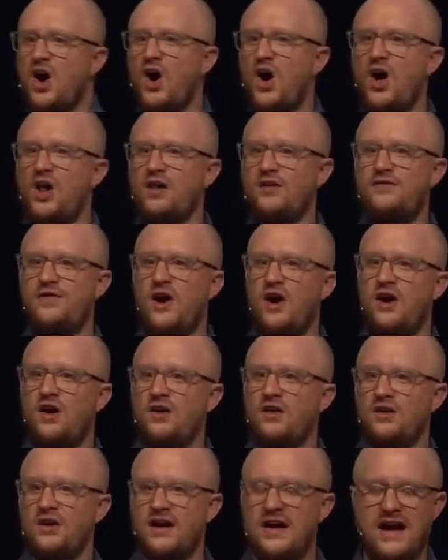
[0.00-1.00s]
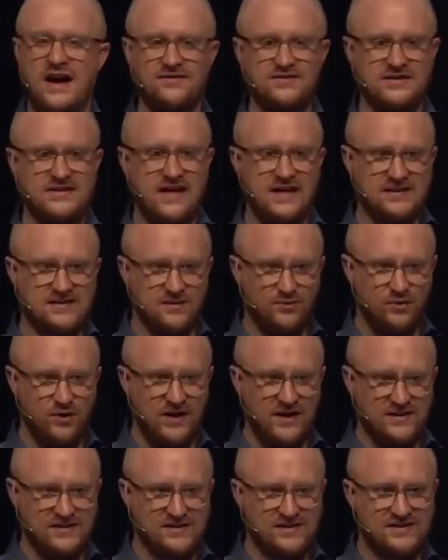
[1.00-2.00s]
all of y'all are going to have to take some
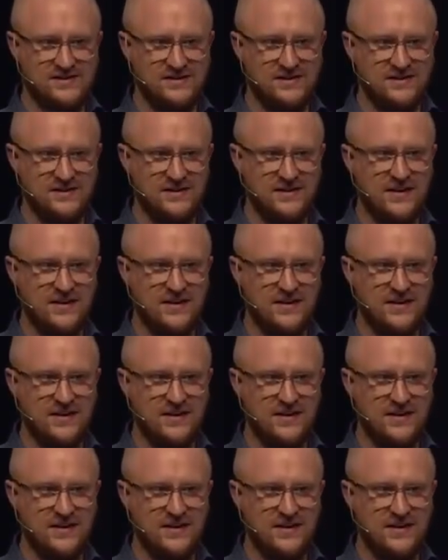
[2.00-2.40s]
risks,